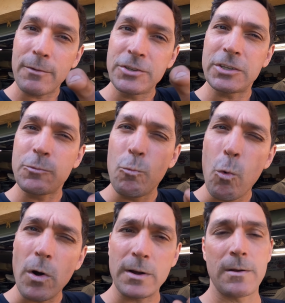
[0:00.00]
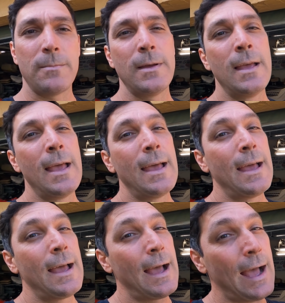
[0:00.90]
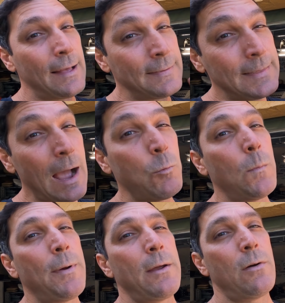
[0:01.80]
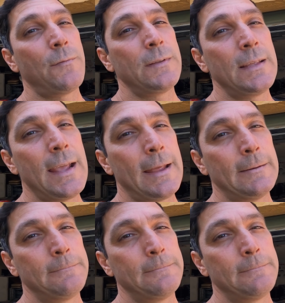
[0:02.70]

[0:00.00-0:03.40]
just work them, and that will pay off in the end.